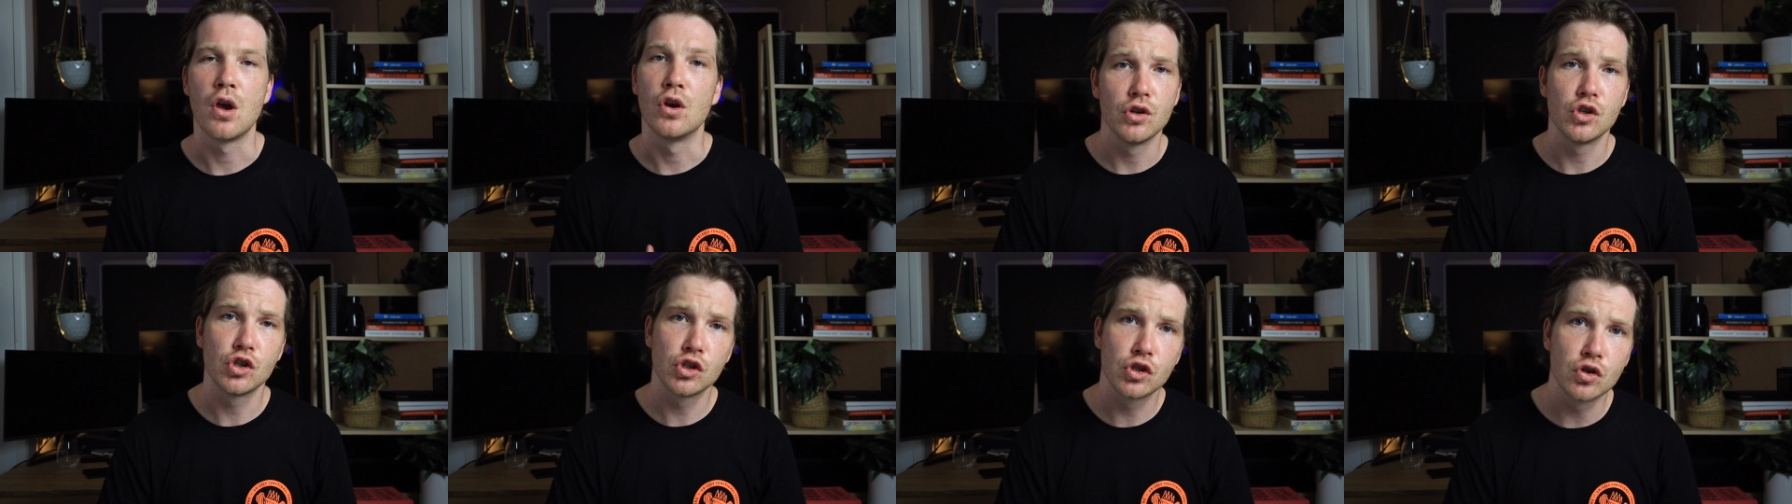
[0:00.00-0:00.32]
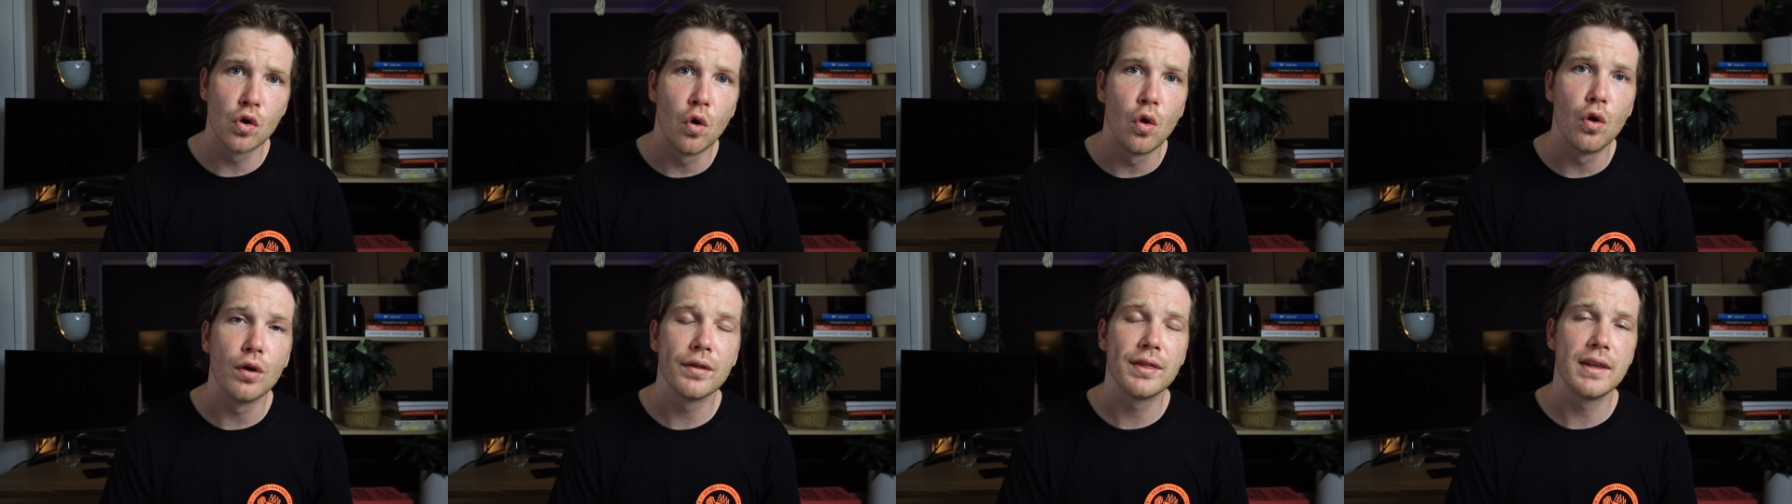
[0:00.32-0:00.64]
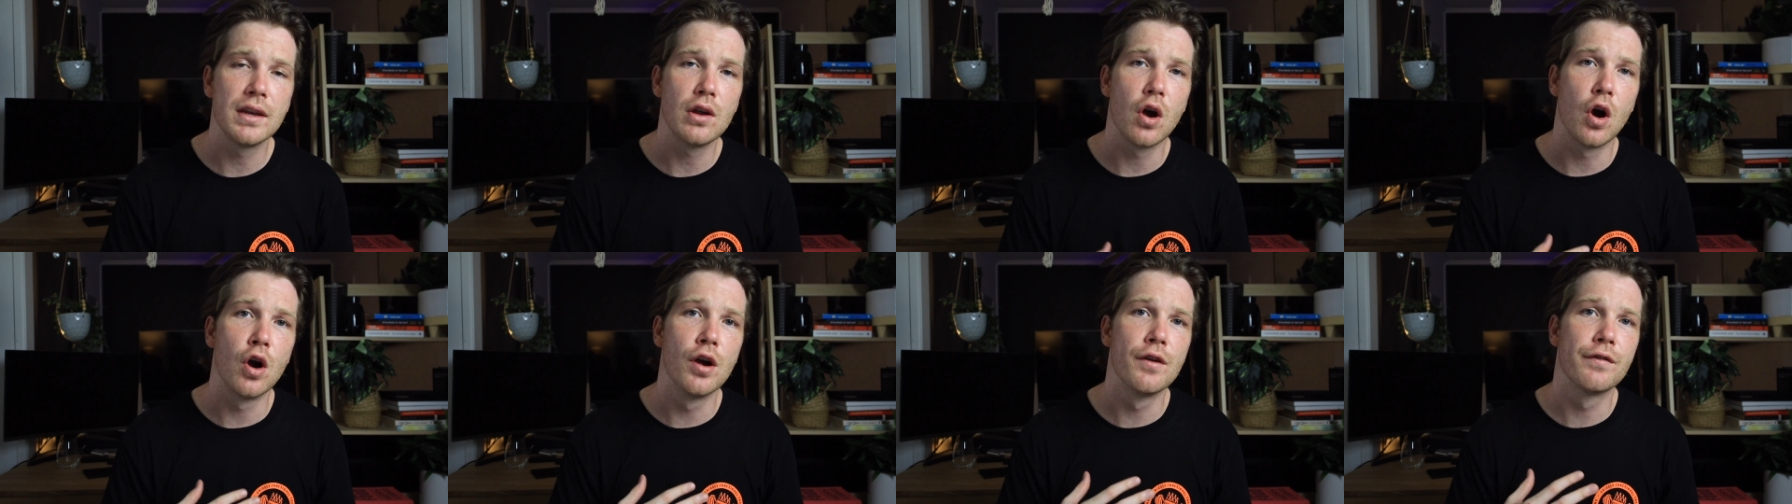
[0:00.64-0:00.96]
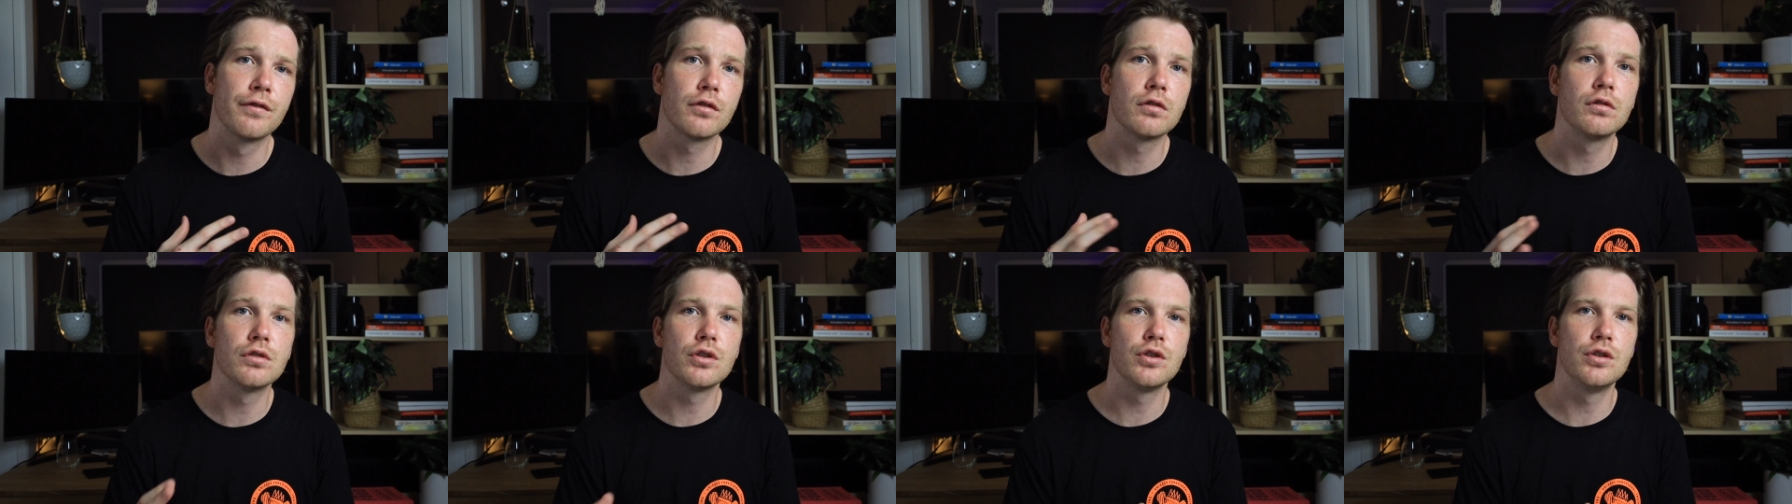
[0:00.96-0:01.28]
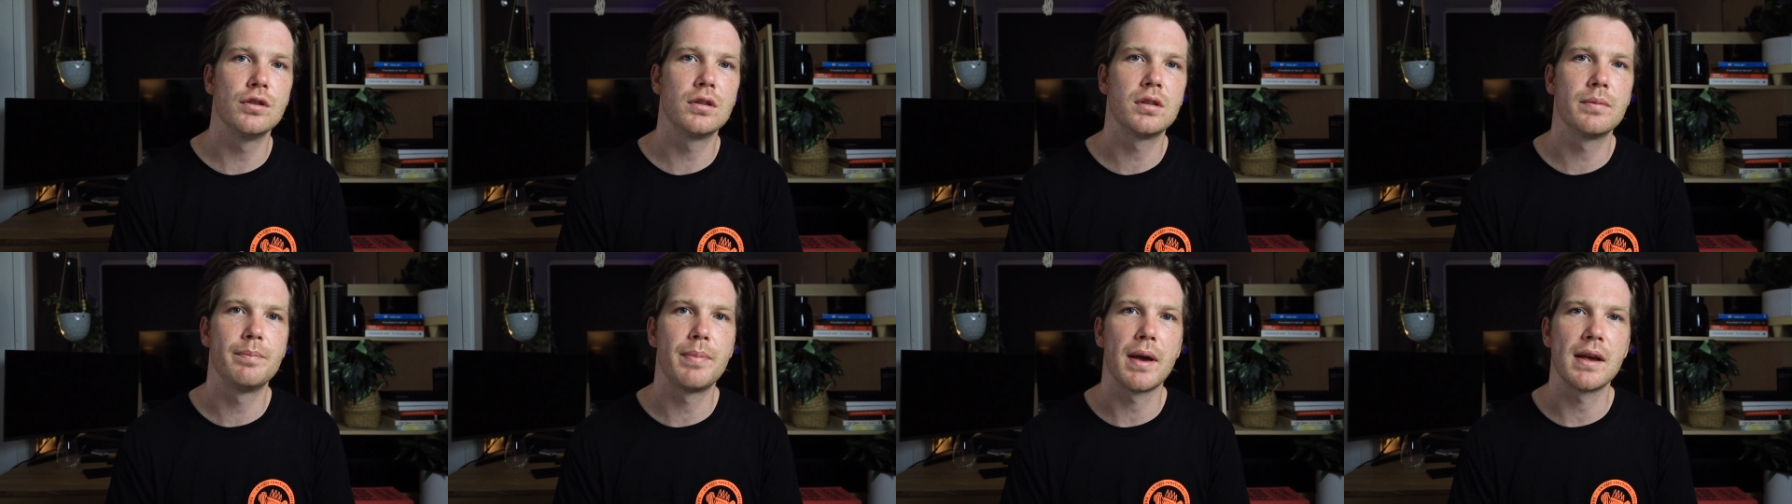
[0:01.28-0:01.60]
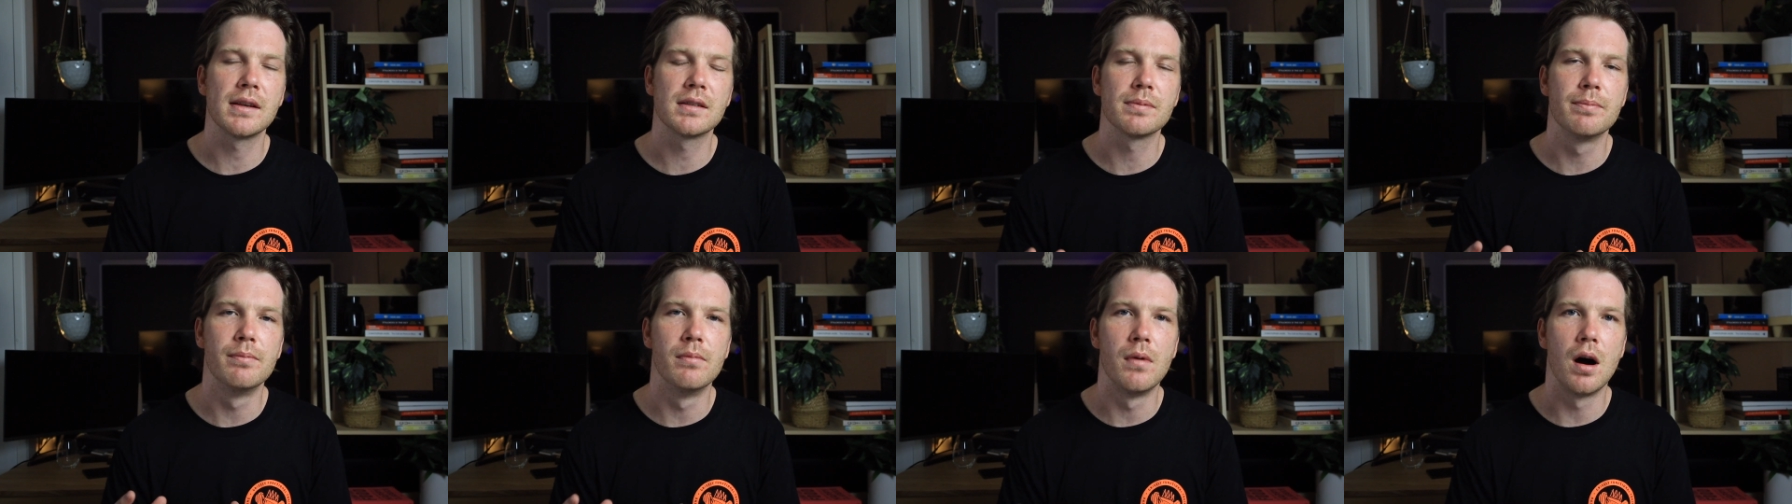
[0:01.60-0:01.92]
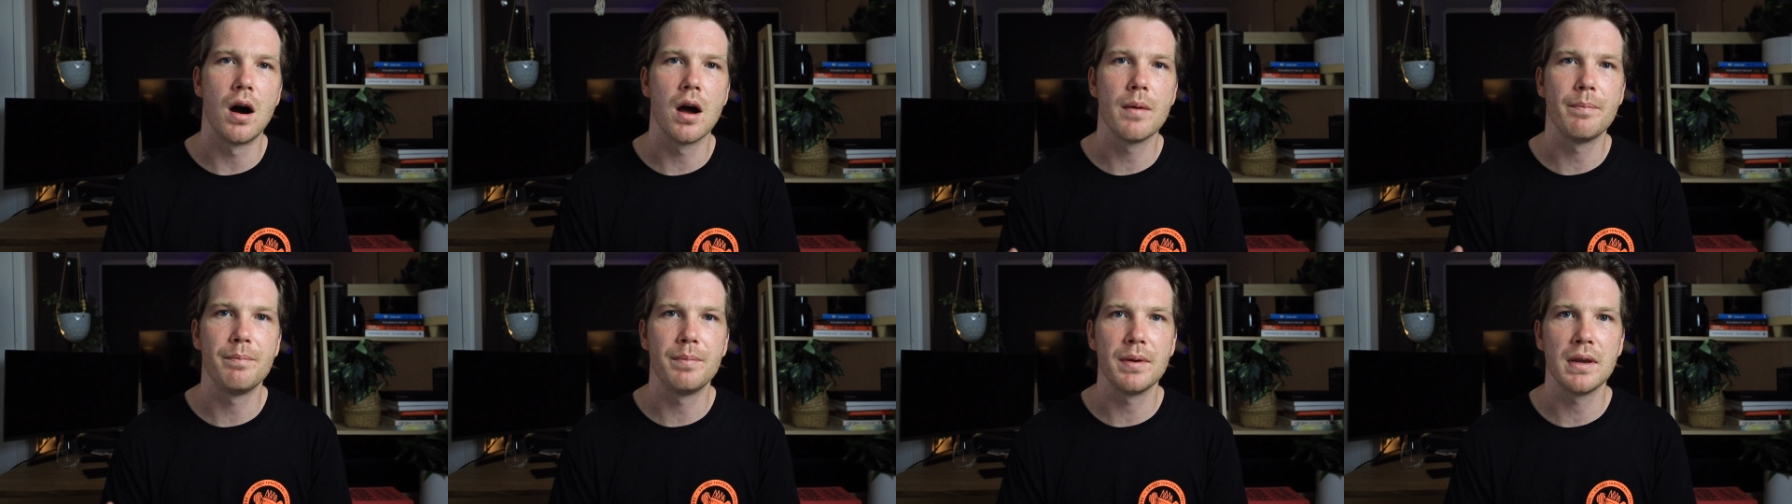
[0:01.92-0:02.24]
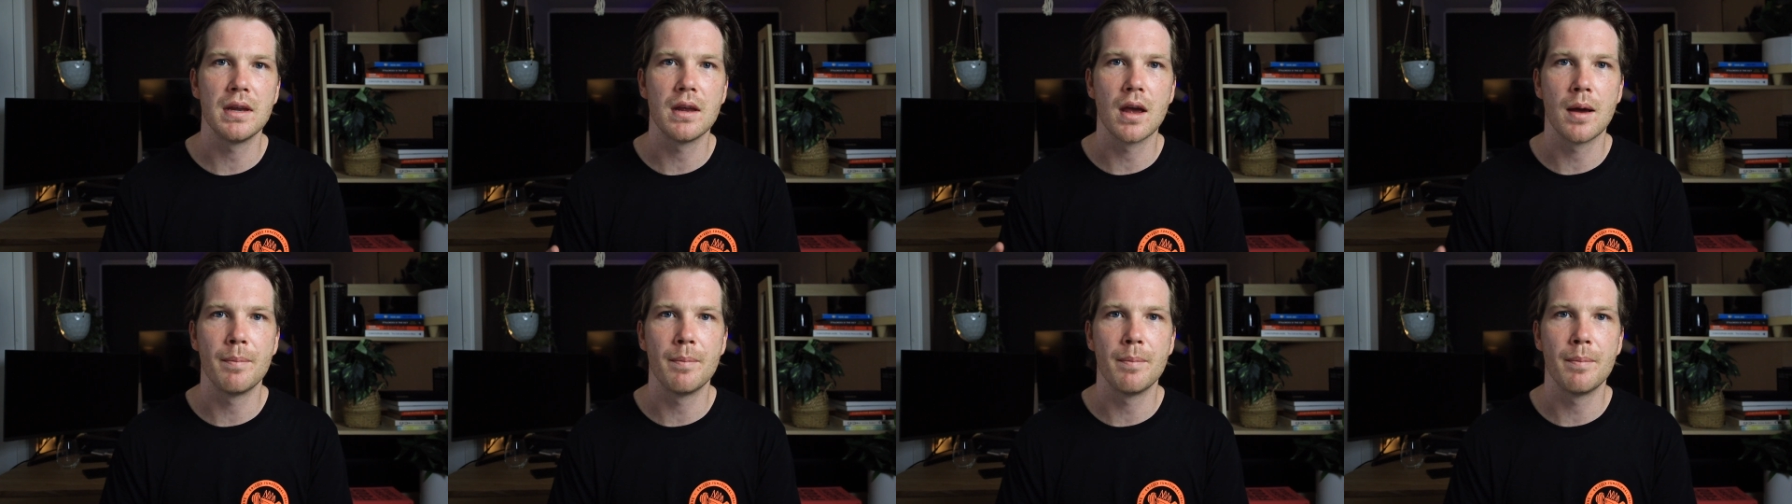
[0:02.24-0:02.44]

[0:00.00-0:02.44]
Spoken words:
Sure, the overall user base might be